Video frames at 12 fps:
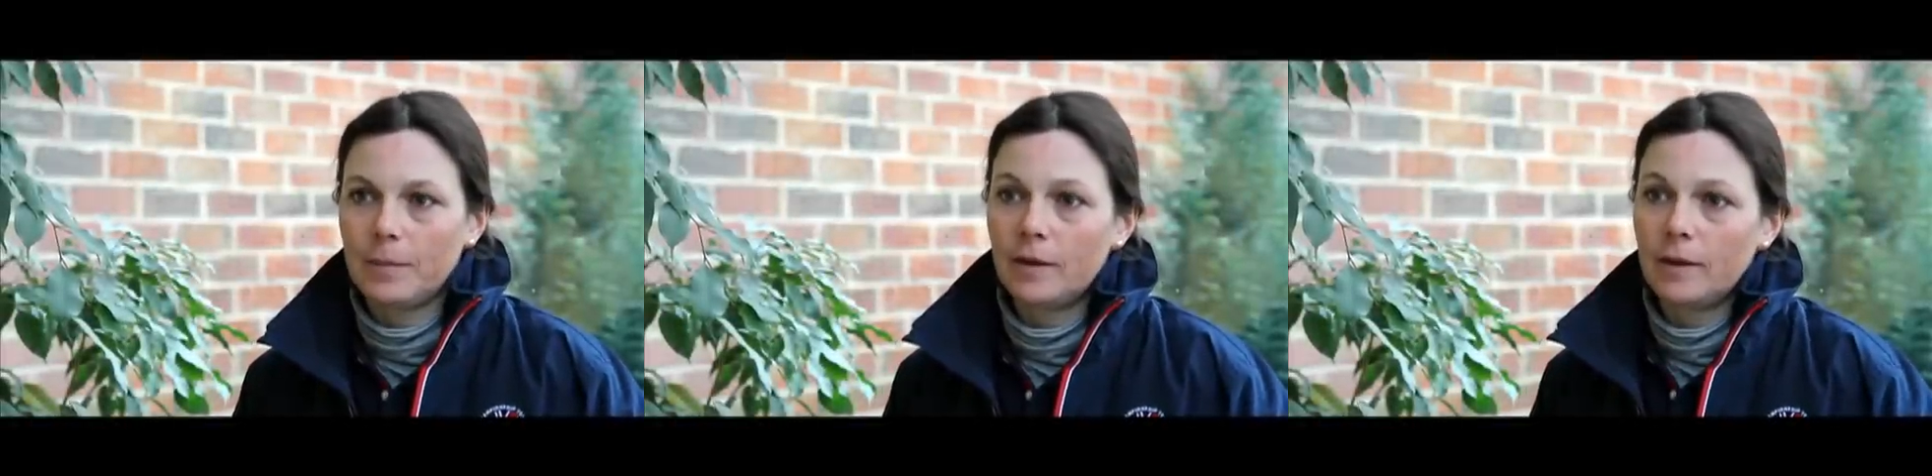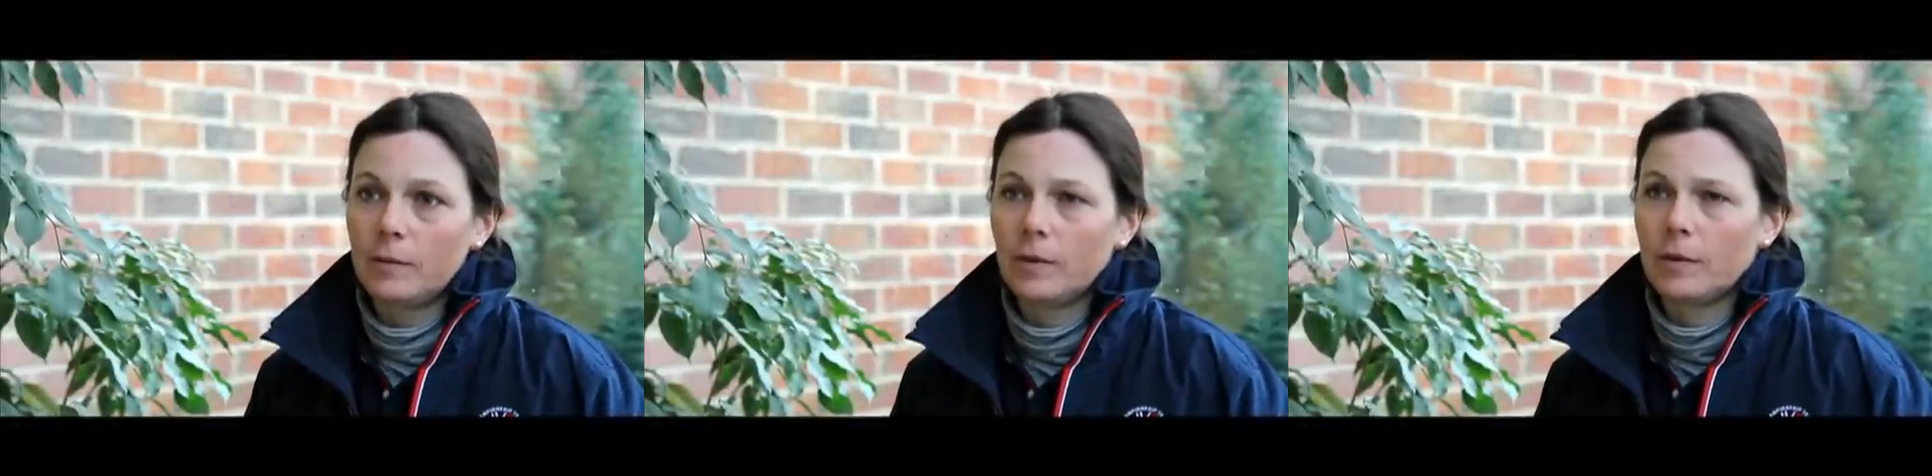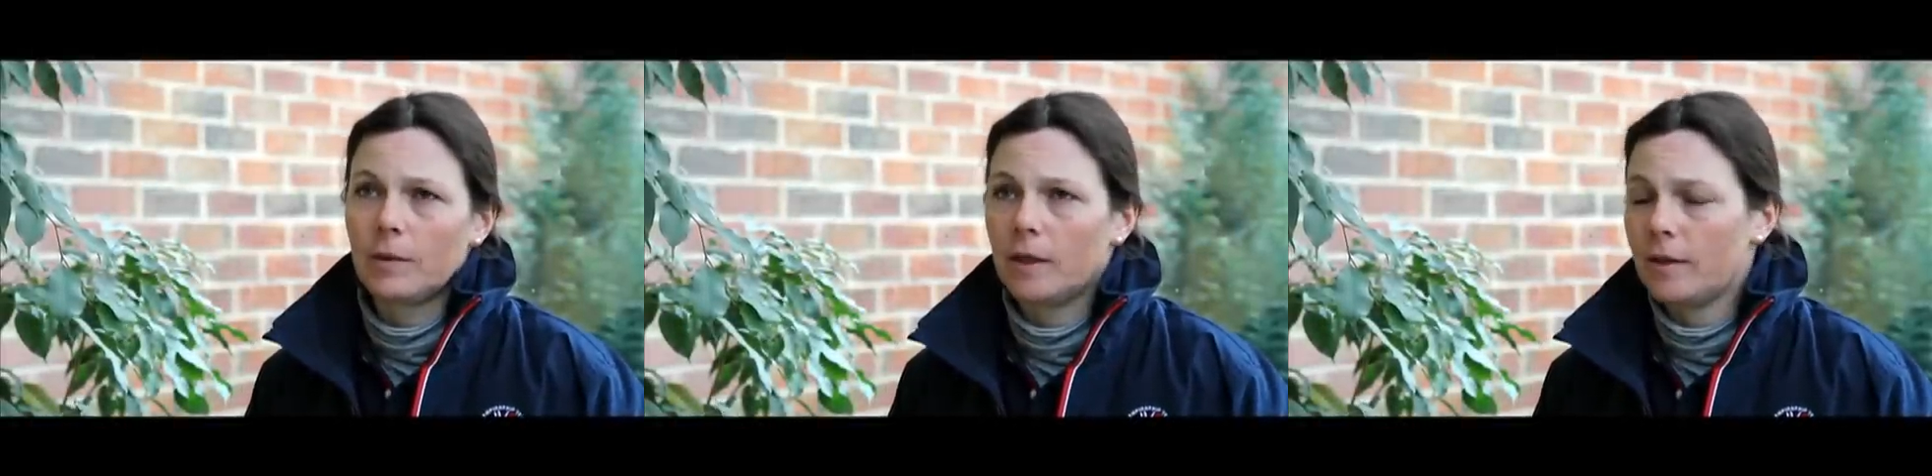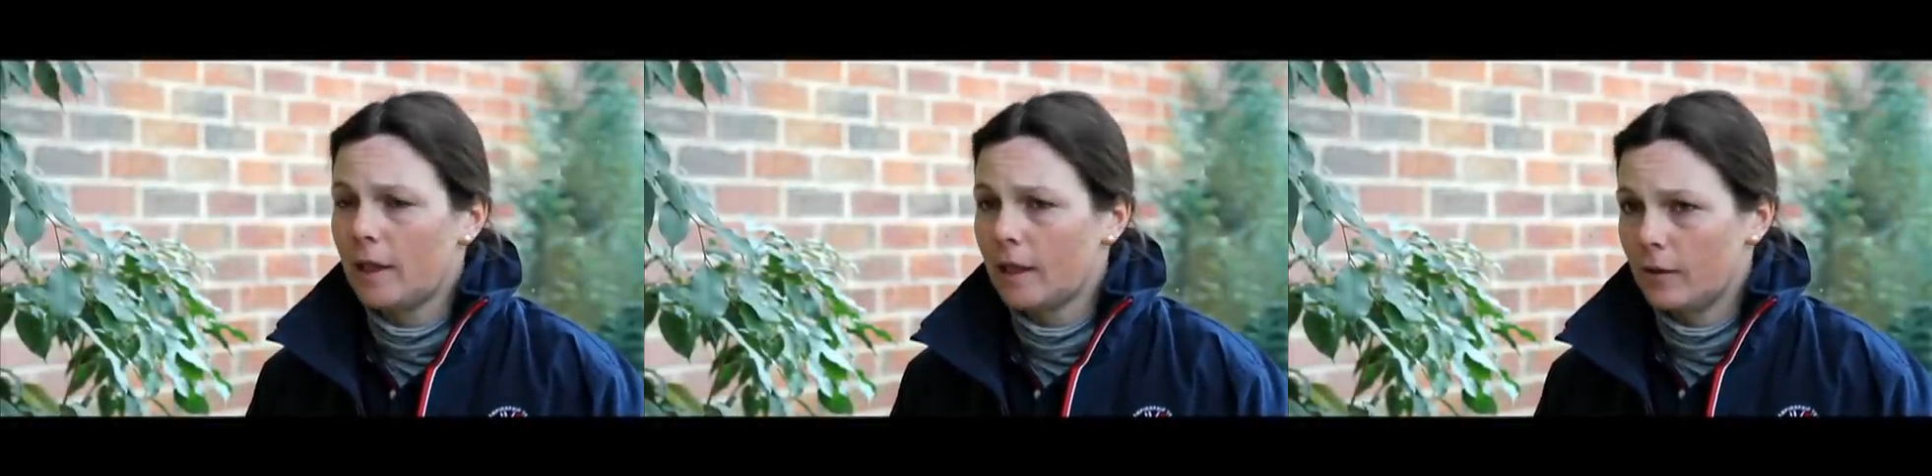but it was my
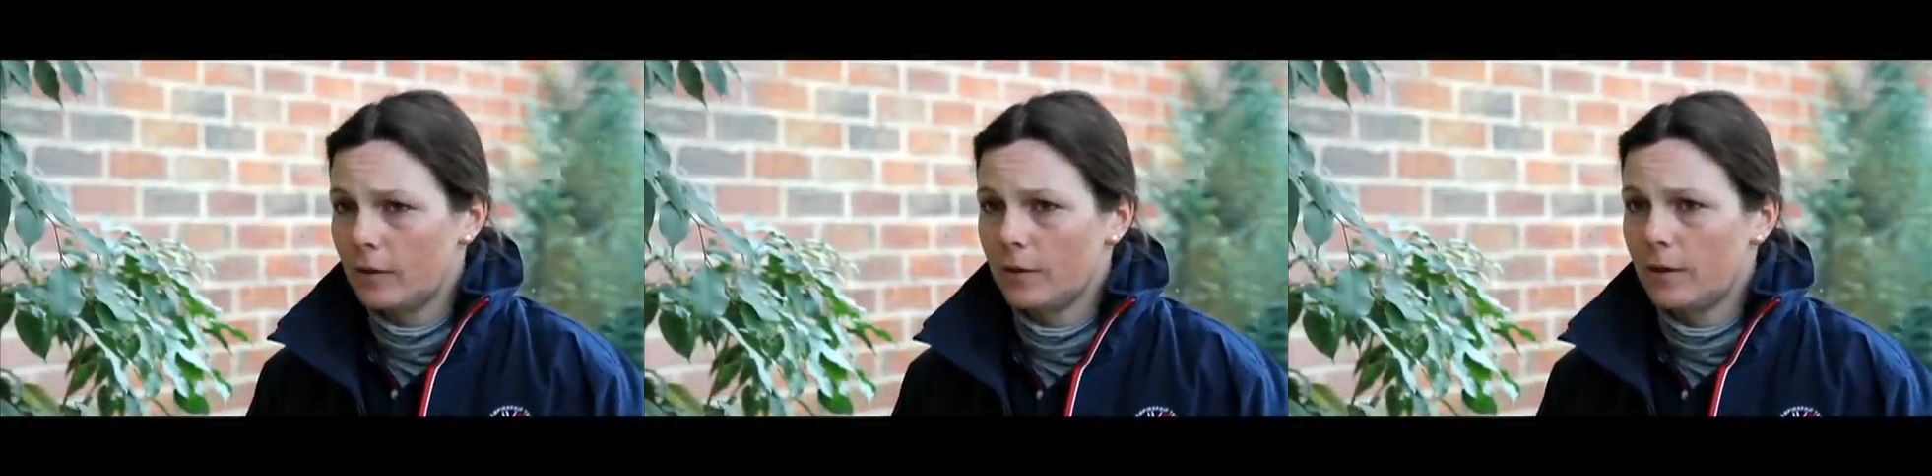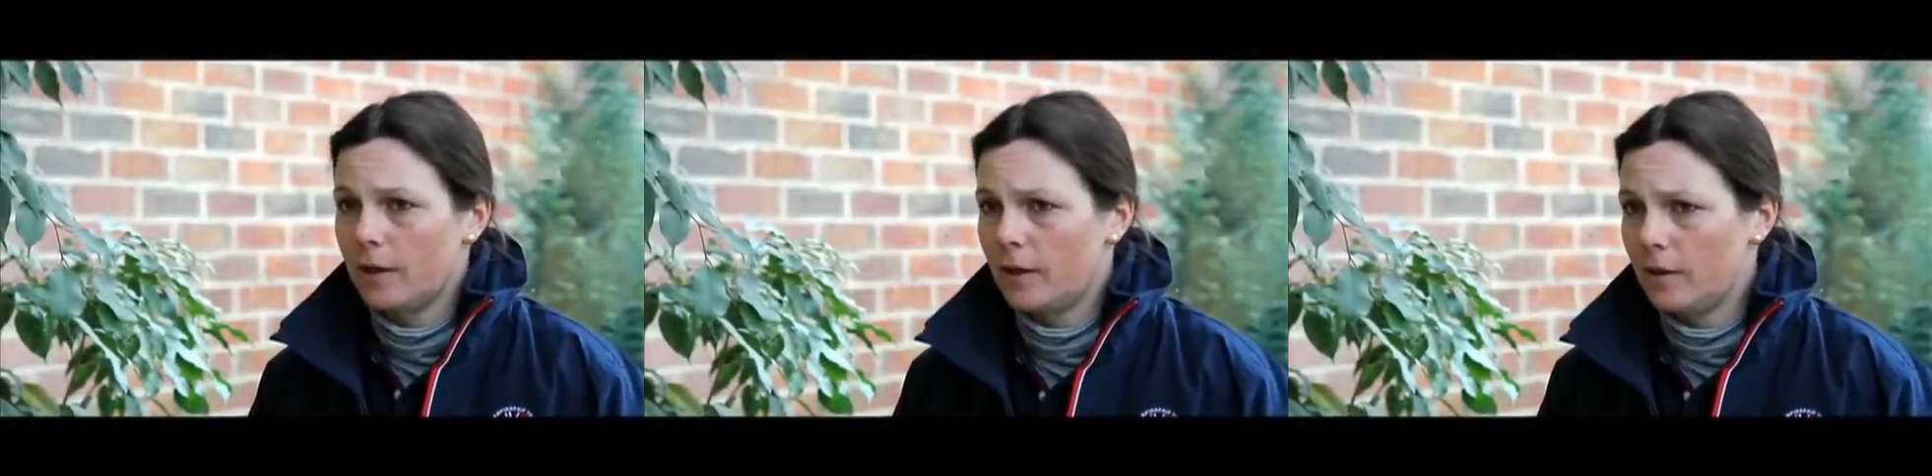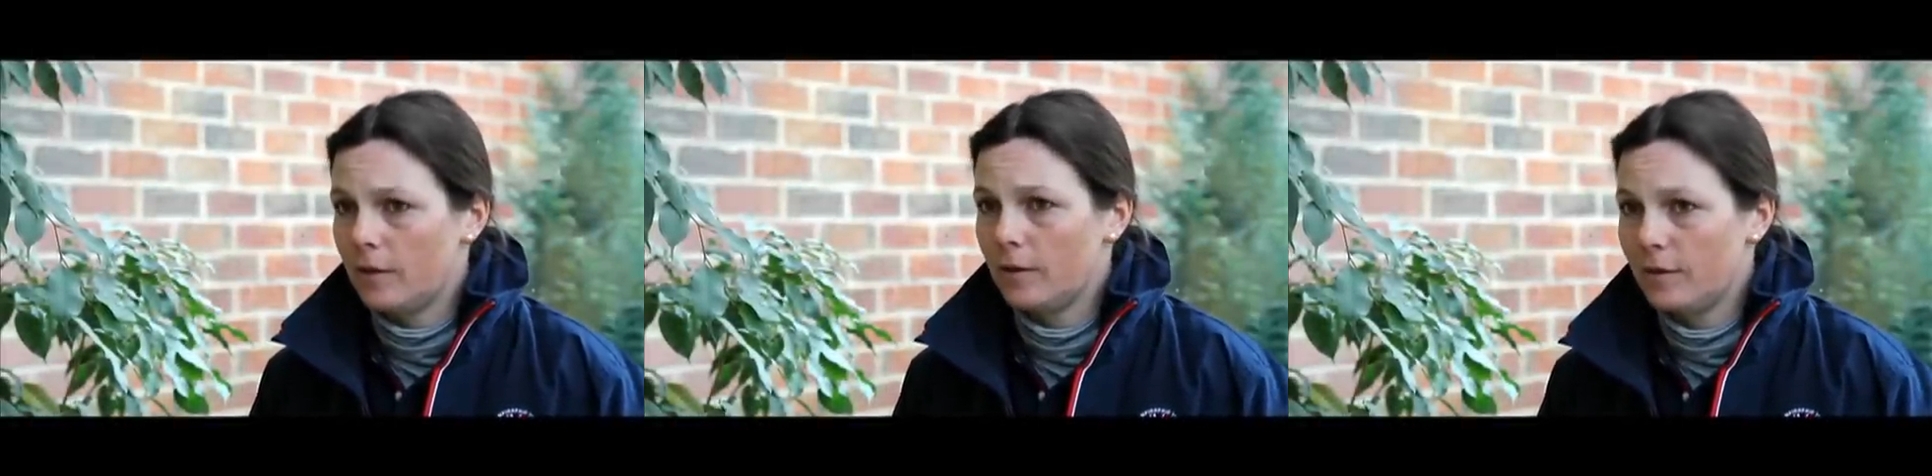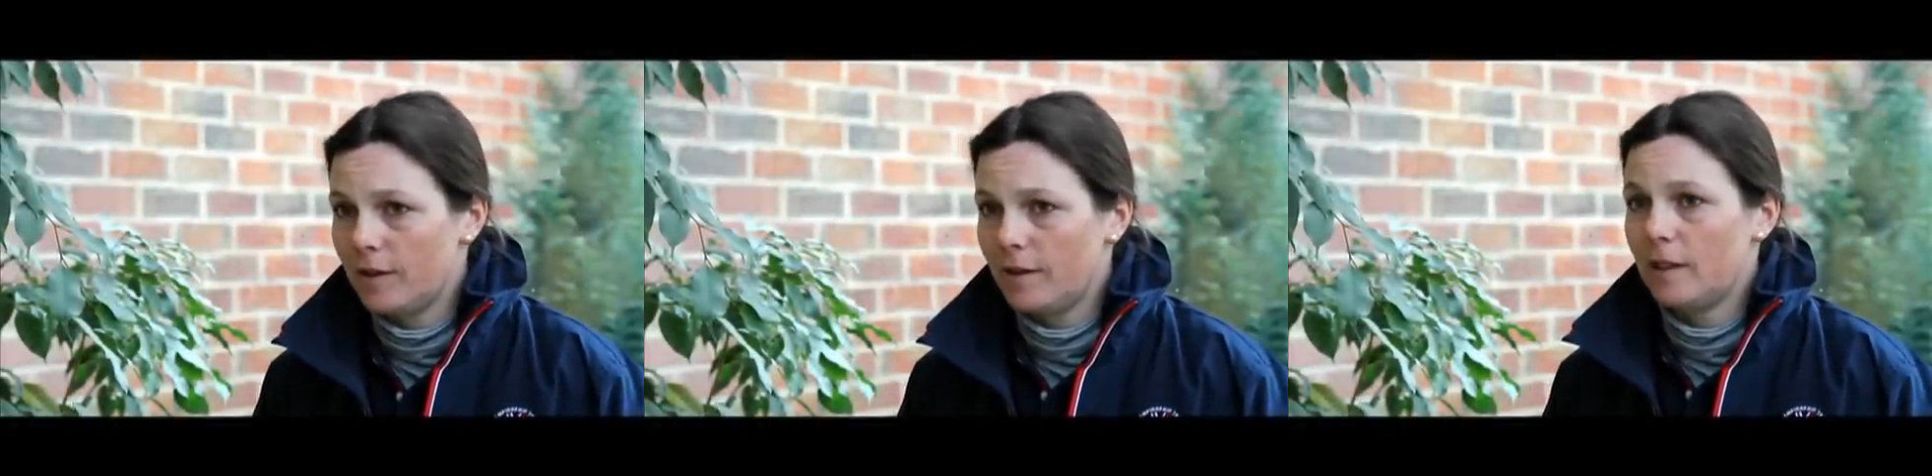2nd or 3rd
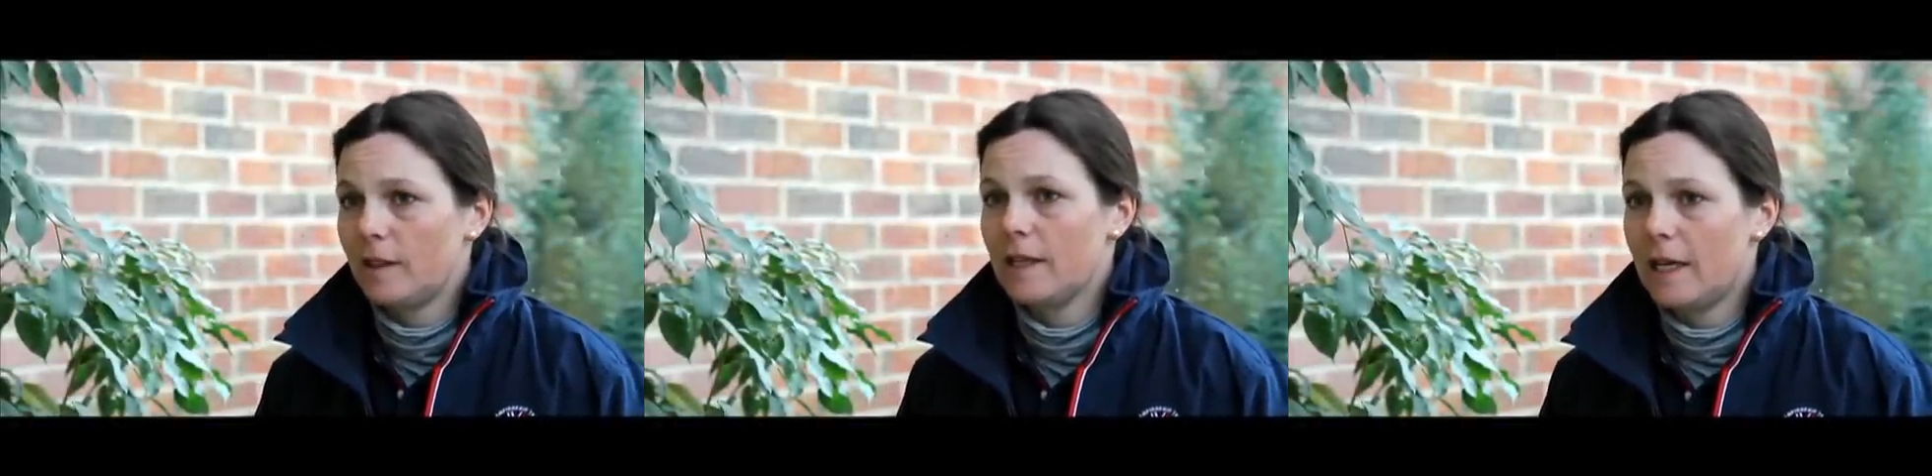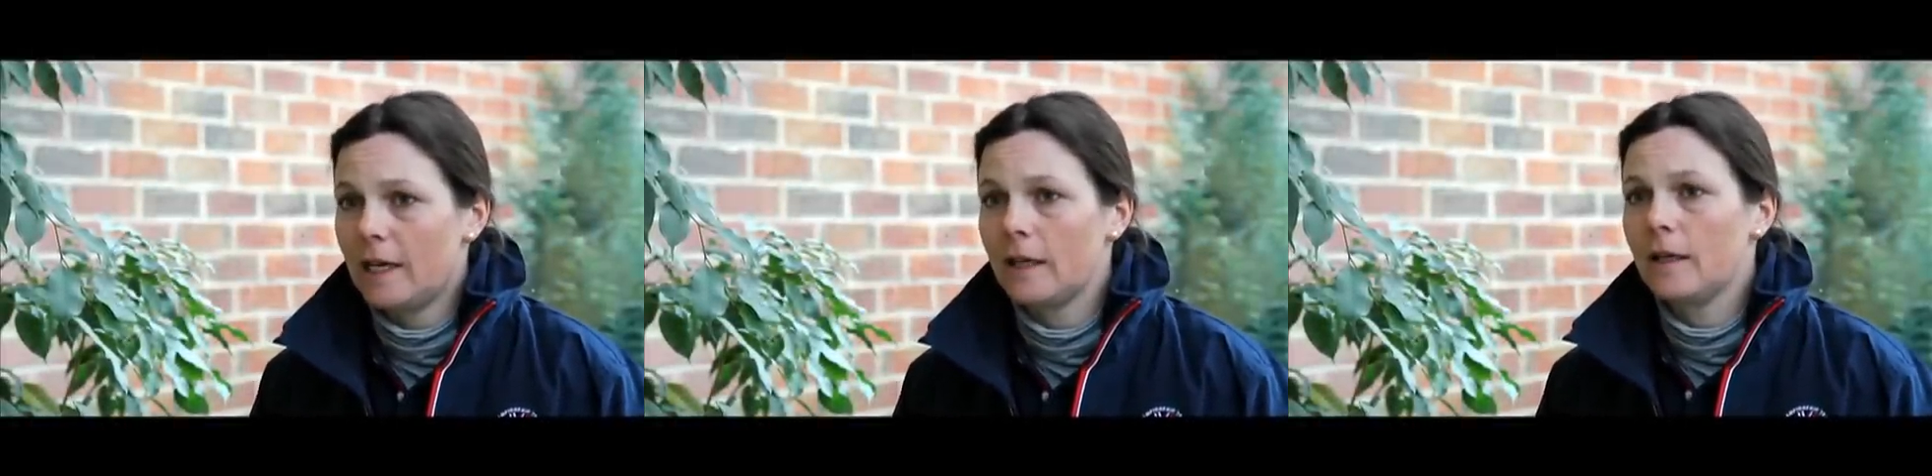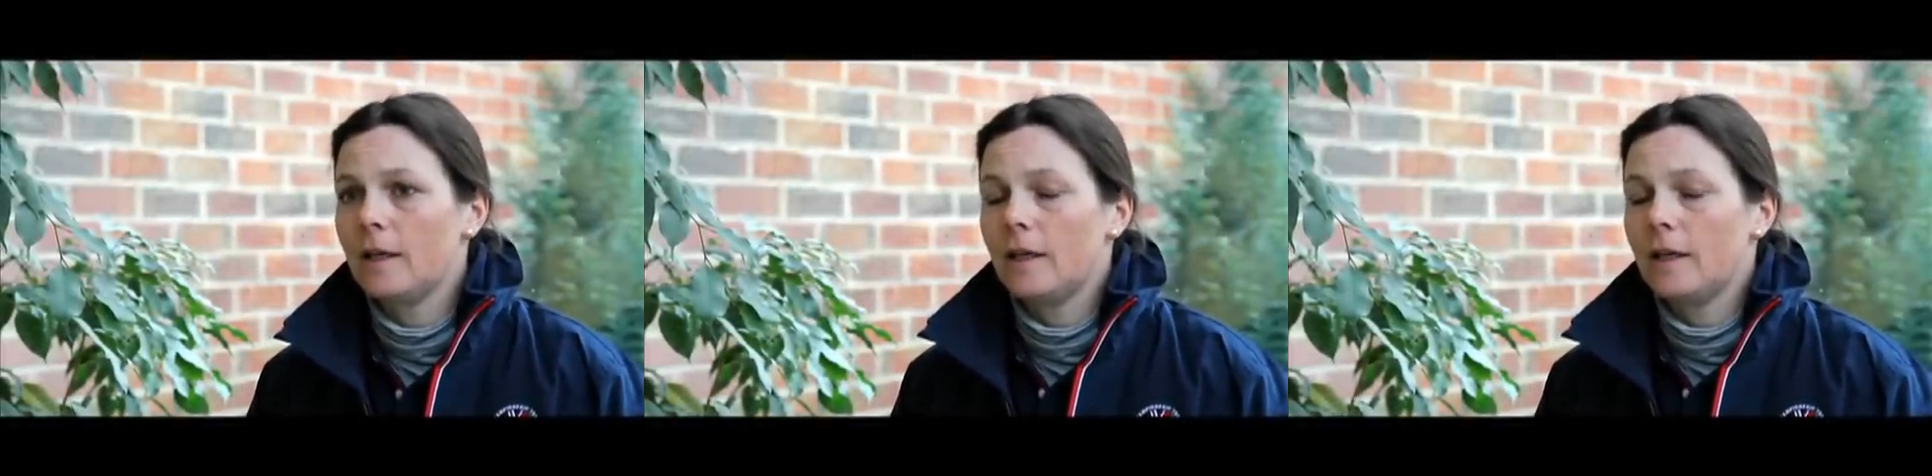visit there.